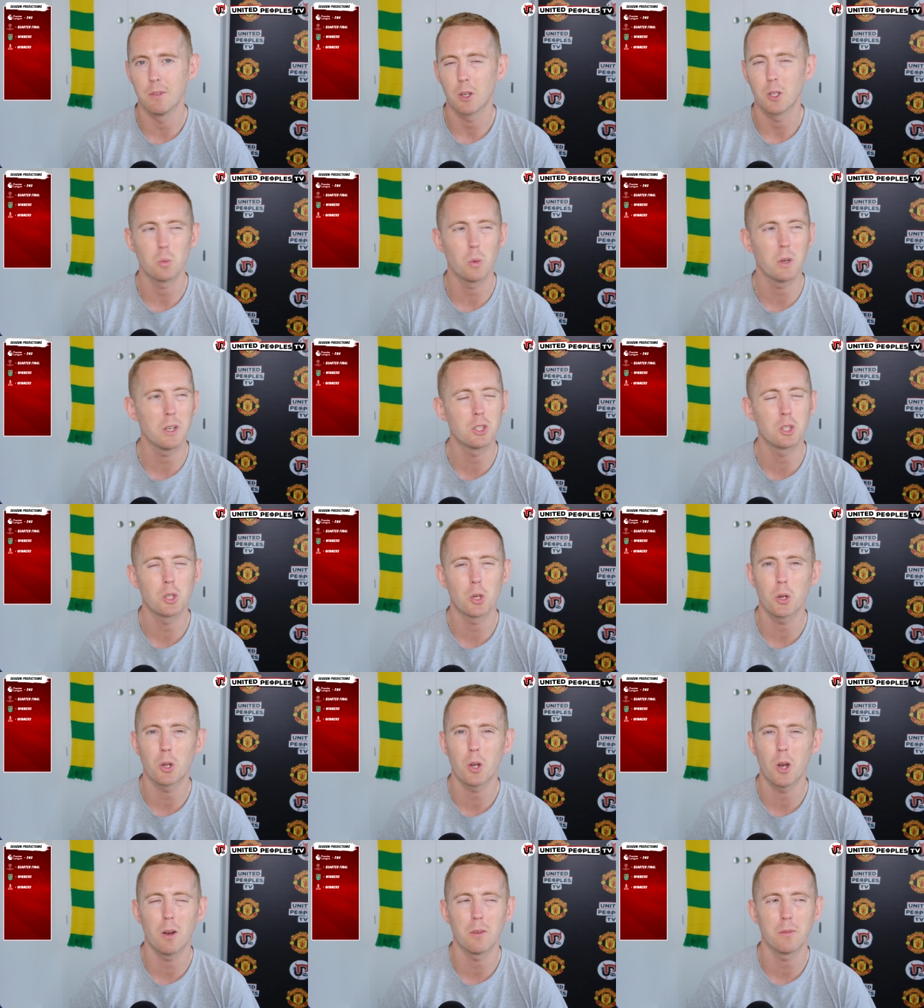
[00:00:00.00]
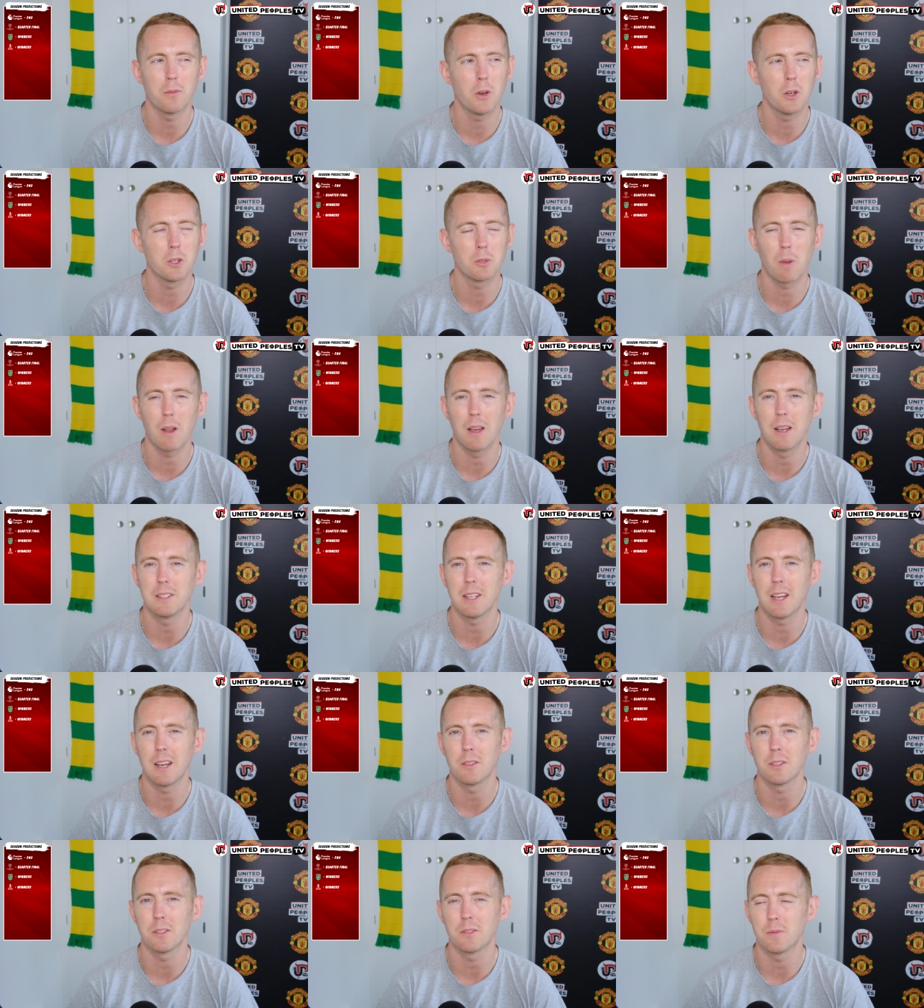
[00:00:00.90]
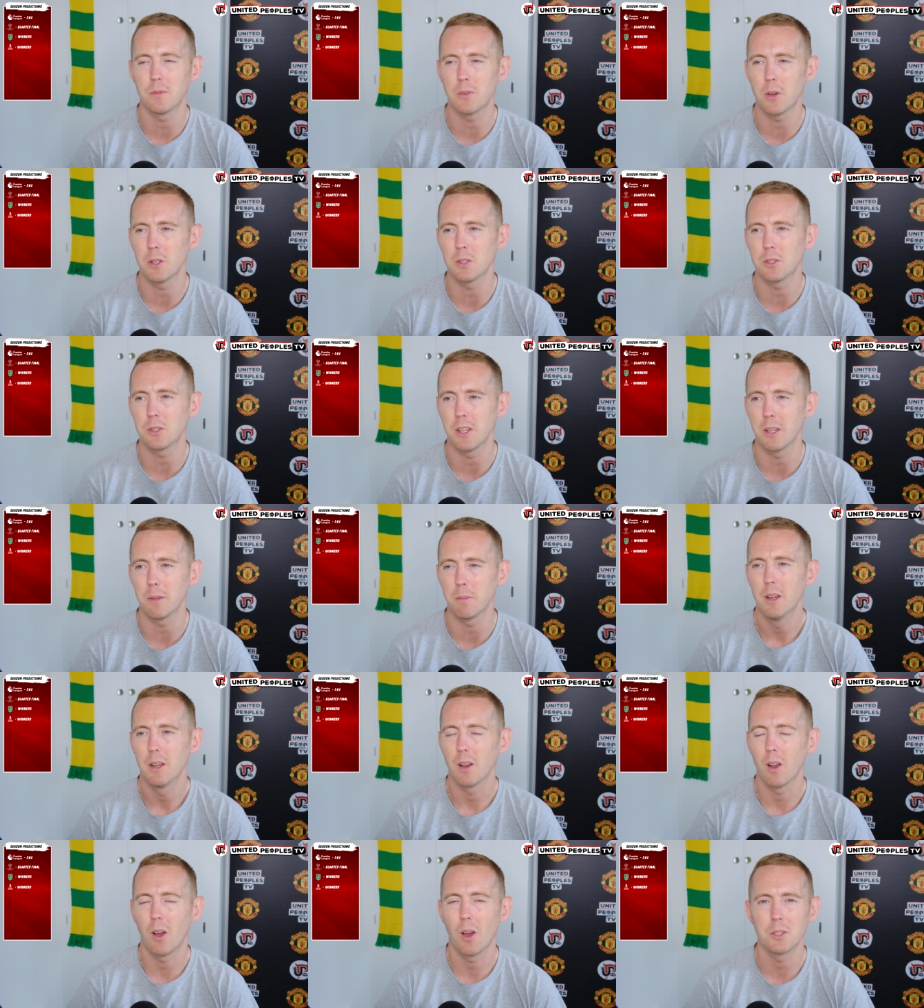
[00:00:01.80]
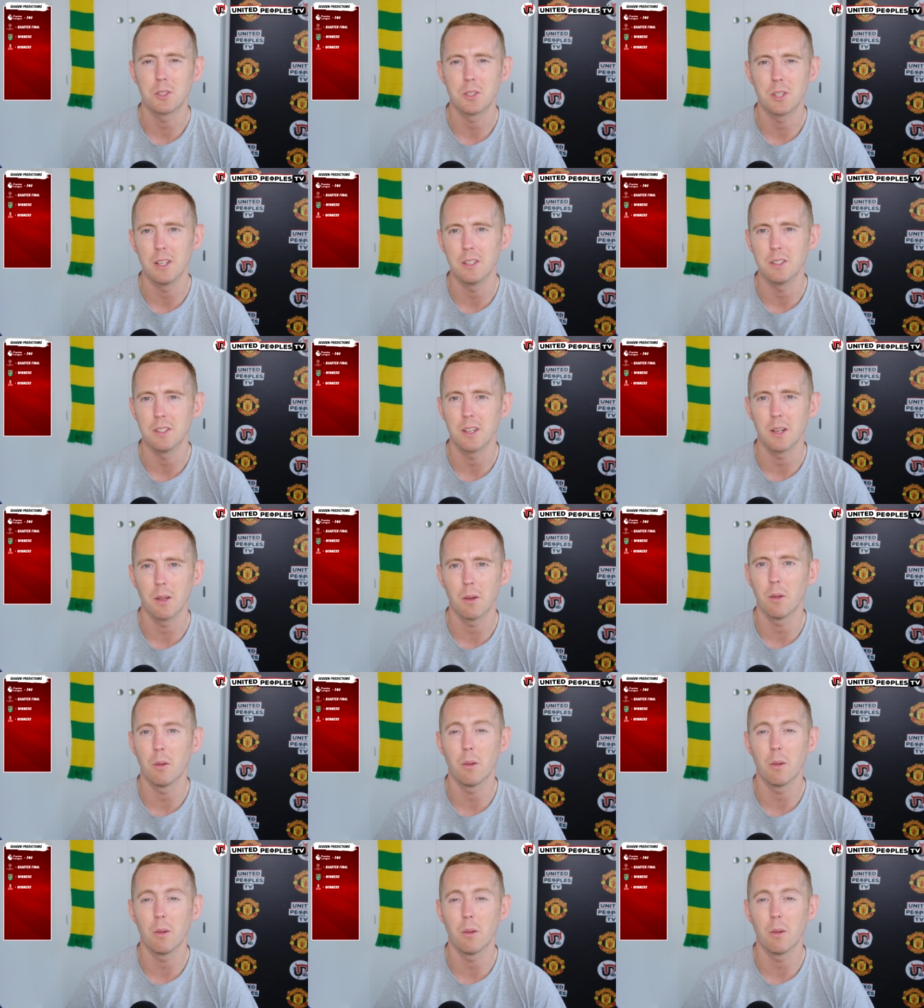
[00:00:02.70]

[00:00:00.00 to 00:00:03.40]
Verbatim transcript: Because when you took our first players out of the first team last season,